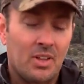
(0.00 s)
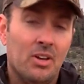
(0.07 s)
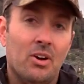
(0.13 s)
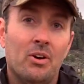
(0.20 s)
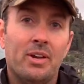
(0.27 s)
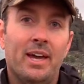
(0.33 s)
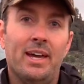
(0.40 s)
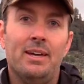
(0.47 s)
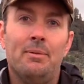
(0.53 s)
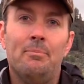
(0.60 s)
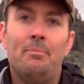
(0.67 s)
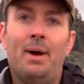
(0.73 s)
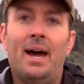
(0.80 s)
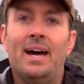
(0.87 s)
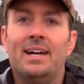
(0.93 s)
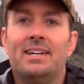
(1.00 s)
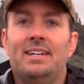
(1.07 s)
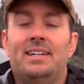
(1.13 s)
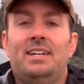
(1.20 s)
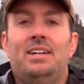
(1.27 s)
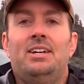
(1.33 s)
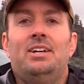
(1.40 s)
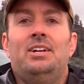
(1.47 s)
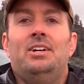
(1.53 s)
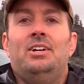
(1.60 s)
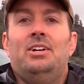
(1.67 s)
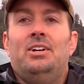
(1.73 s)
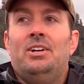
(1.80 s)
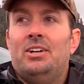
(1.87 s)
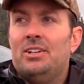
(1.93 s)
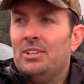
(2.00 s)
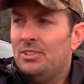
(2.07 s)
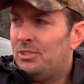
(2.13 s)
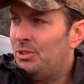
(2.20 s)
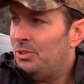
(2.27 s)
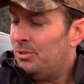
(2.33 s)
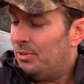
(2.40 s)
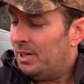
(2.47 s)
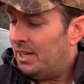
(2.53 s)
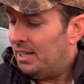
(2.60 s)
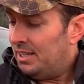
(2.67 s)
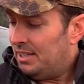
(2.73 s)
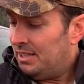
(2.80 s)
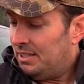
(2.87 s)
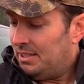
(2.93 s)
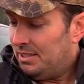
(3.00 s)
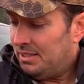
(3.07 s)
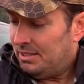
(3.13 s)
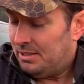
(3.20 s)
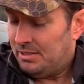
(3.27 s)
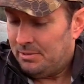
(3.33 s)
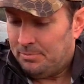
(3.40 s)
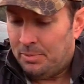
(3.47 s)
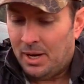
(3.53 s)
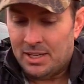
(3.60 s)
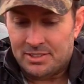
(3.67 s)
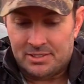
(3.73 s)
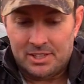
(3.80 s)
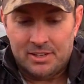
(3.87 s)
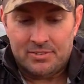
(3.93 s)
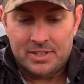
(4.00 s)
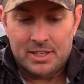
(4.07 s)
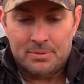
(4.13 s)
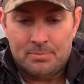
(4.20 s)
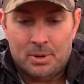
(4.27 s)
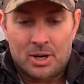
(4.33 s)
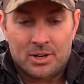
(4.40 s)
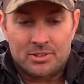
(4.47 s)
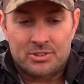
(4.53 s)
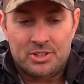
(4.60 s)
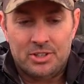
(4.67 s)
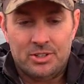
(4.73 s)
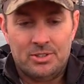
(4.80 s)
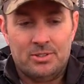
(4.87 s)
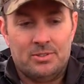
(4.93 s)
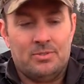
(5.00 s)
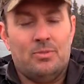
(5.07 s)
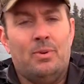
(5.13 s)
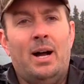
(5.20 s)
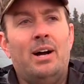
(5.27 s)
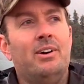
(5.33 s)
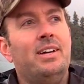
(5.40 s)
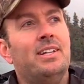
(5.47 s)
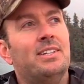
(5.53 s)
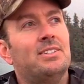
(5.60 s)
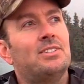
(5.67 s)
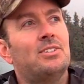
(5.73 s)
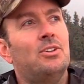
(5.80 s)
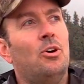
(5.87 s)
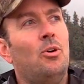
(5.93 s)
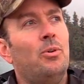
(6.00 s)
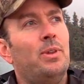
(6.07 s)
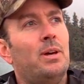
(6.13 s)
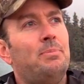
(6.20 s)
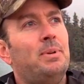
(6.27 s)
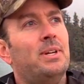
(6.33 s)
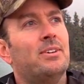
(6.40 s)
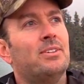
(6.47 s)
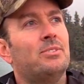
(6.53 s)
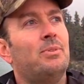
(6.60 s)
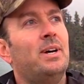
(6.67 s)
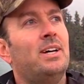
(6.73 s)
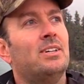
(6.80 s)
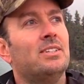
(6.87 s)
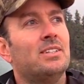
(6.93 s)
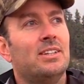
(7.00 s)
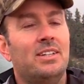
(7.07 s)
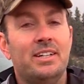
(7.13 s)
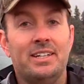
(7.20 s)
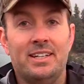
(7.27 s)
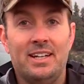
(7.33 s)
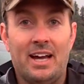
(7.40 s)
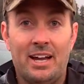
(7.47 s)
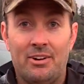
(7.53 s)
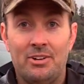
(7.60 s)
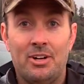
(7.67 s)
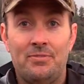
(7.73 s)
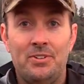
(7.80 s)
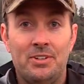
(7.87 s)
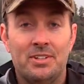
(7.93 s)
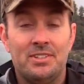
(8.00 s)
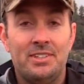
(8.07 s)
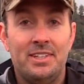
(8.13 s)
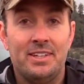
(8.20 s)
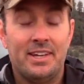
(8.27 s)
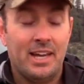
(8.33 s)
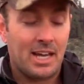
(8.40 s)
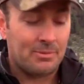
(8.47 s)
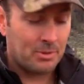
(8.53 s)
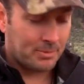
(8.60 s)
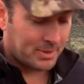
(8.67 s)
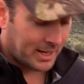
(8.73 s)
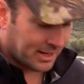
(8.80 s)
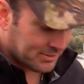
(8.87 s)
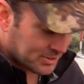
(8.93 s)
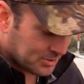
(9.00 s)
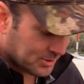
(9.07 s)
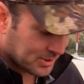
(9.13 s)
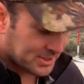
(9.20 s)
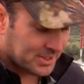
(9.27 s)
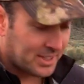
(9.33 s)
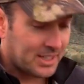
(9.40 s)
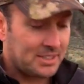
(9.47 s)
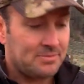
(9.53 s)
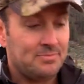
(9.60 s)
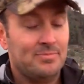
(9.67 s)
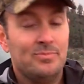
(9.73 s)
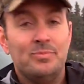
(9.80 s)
Okay, back to positivity part two. Wow, it is cold up here as well. Look at, I don't know if you can see in the camera, but I have shorts on.